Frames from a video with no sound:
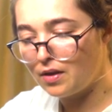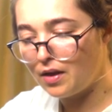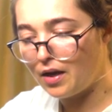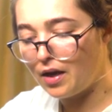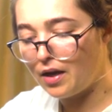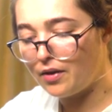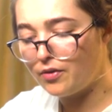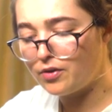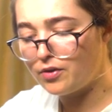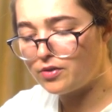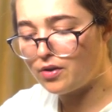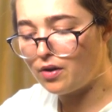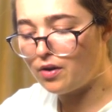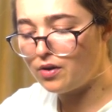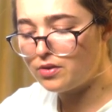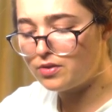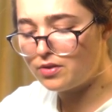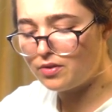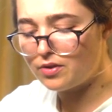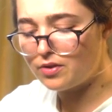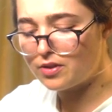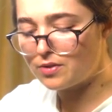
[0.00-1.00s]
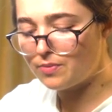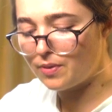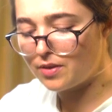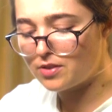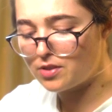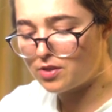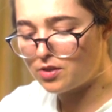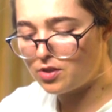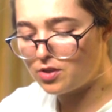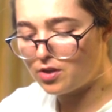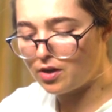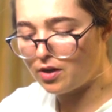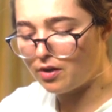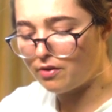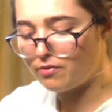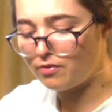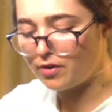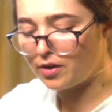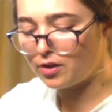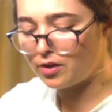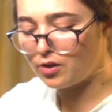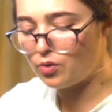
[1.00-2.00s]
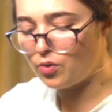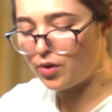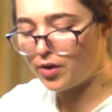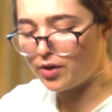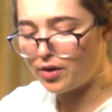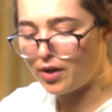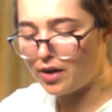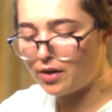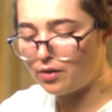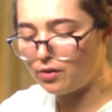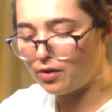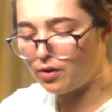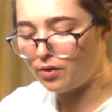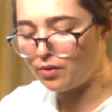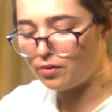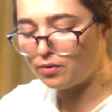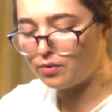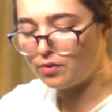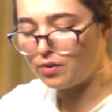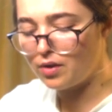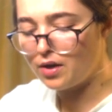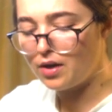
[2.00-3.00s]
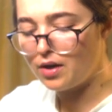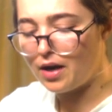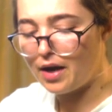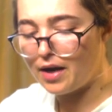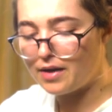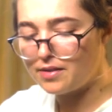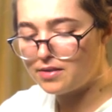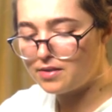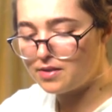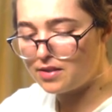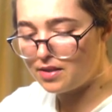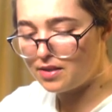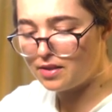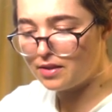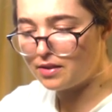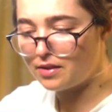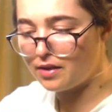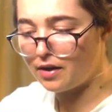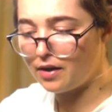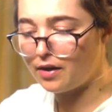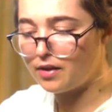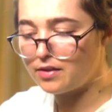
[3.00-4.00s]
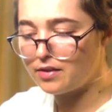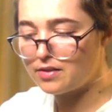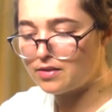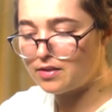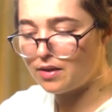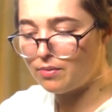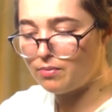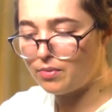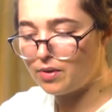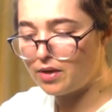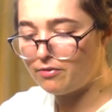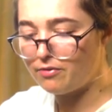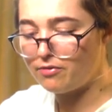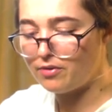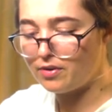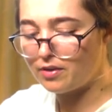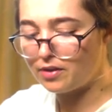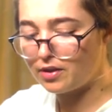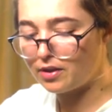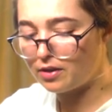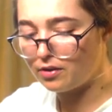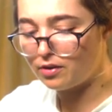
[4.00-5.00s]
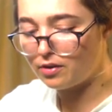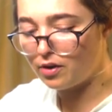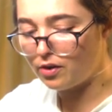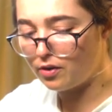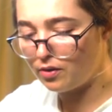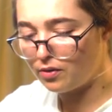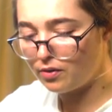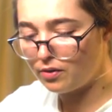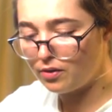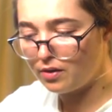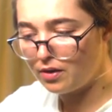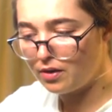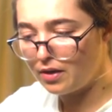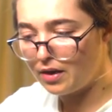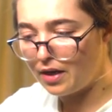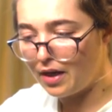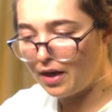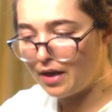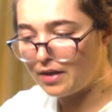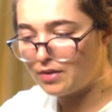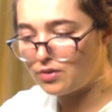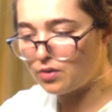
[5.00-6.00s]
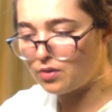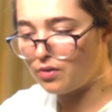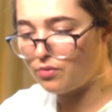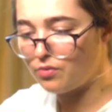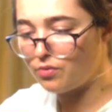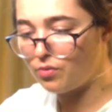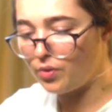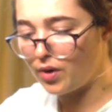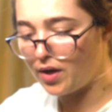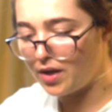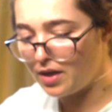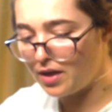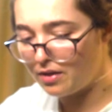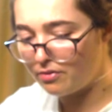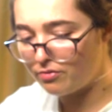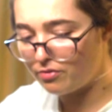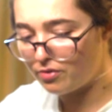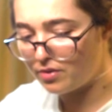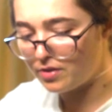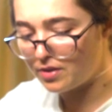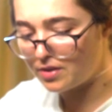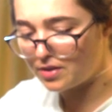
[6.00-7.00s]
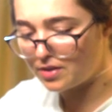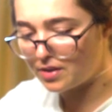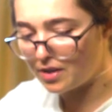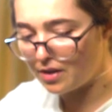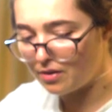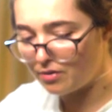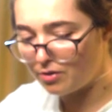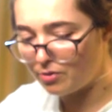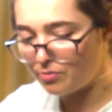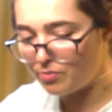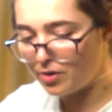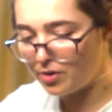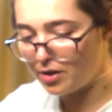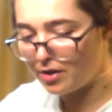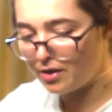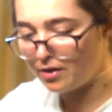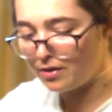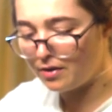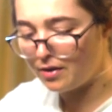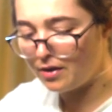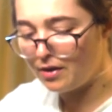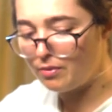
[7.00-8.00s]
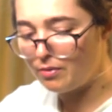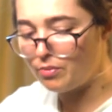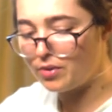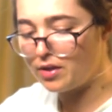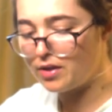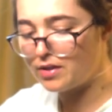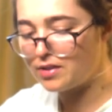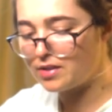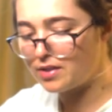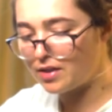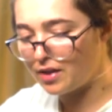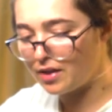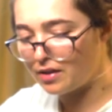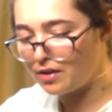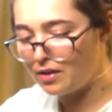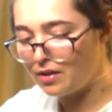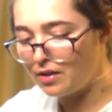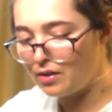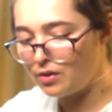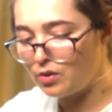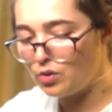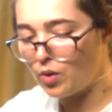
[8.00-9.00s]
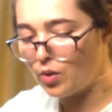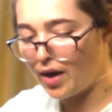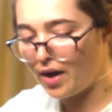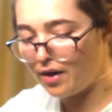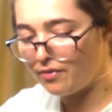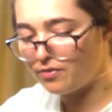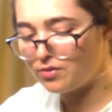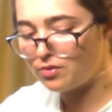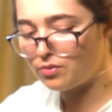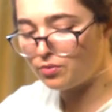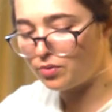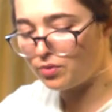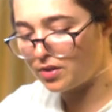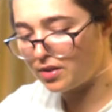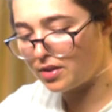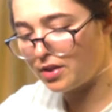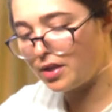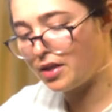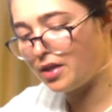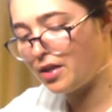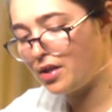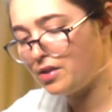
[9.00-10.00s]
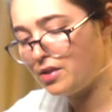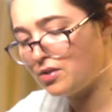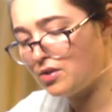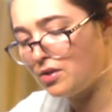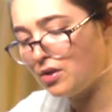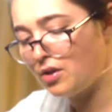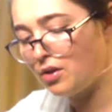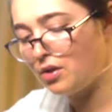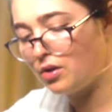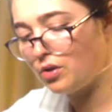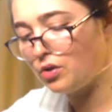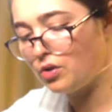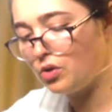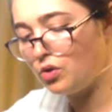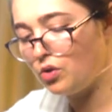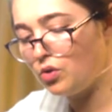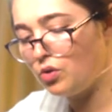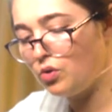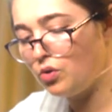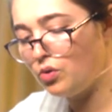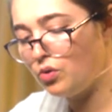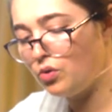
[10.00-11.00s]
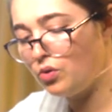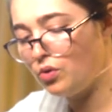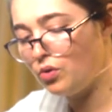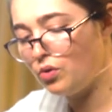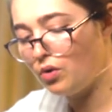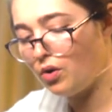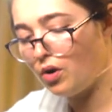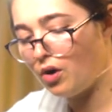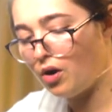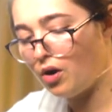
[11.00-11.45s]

And there's also this message here of like, you are not alone. I see that there is somebody feeling alone and sort of waiting for this counterpart, but it's like, you have to realize you